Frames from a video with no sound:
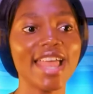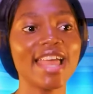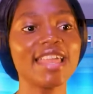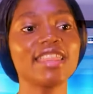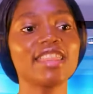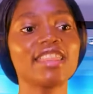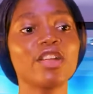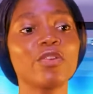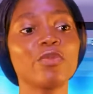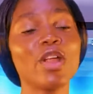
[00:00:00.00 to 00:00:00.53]

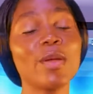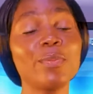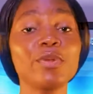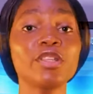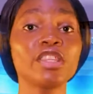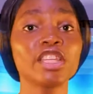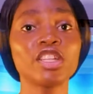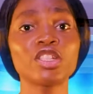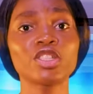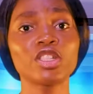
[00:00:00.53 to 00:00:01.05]
and the
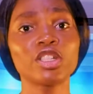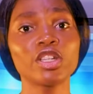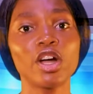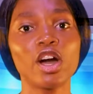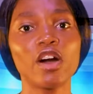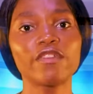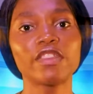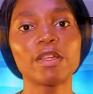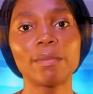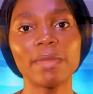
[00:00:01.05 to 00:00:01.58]
reputation
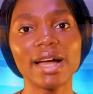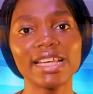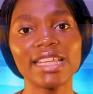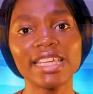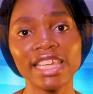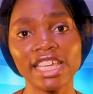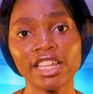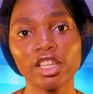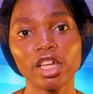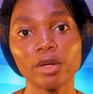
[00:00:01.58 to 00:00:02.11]
of the
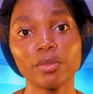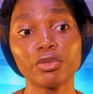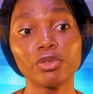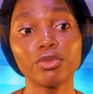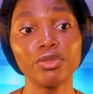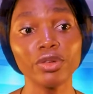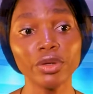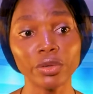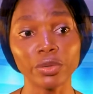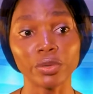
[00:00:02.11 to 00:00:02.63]
Mali kingdom
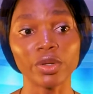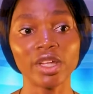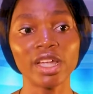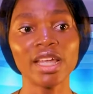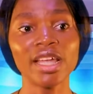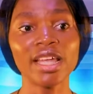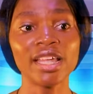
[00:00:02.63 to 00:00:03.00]
grew.